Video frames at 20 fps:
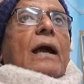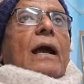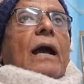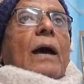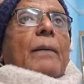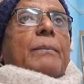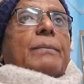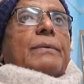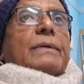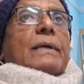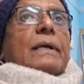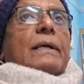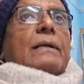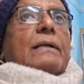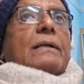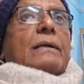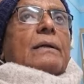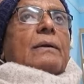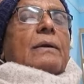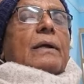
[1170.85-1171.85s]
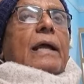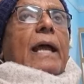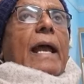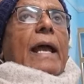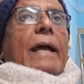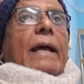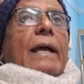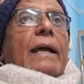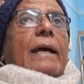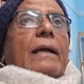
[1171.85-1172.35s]
upset
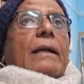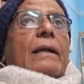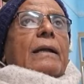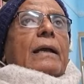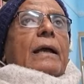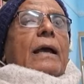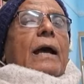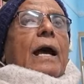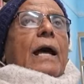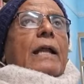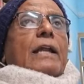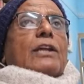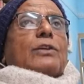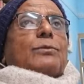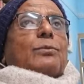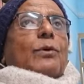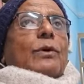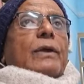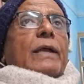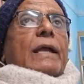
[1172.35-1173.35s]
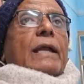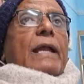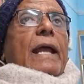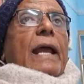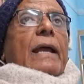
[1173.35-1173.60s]
anger, unspoken